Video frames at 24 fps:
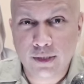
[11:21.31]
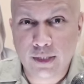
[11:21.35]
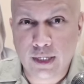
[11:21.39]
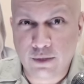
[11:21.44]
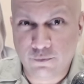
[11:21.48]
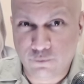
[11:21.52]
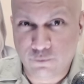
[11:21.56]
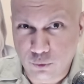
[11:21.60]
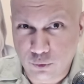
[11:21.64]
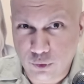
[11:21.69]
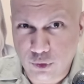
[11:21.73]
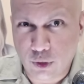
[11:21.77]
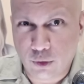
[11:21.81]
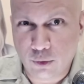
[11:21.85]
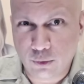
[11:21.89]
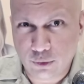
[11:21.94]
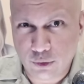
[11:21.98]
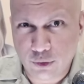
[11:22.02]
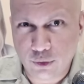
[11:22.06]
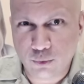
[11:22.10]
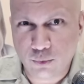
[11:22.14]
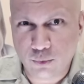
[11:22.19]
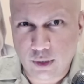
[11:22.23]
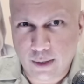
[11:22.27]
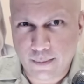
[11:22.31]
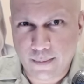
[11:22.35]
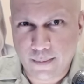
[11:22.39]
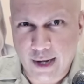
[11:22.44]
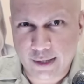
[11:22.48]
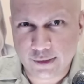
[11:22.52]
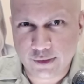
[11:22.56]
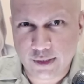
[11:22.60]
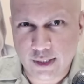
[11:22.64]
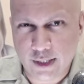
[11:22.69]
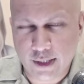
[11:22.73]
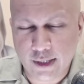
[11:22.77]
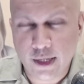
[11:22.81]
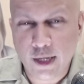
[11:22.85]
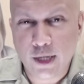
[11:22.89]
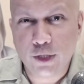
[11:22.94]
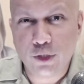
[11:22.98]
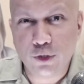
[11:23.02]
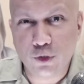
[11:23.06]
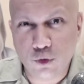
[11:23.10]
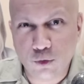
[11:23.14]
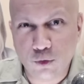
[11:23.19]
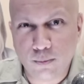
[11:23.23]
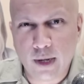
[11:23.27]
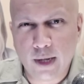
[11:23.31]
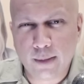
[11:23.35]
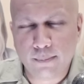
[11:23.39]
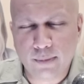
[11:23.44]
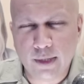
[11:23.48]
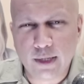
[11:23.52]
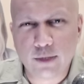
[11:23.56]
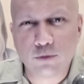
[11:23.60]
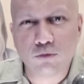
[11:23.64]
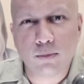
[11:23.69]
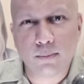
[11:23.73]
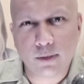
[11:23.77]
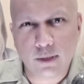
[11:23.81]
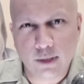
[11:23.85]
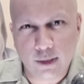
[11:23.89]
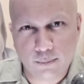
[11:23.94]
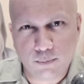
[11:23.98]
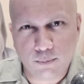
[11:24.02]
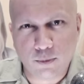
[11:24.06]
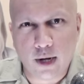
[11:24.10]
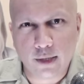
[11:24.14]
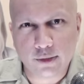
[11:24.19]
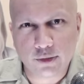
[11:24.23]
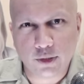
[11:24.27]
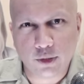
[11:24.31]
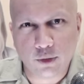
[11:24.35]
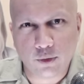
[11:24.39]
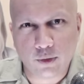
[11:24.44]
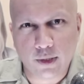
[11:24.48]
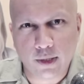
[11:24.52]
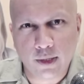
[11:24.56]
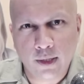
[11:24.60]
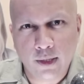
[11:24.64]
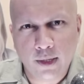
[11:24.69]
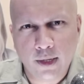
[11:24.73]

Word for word: that if you don't do what I'm asking, you might be criminally prosecuted.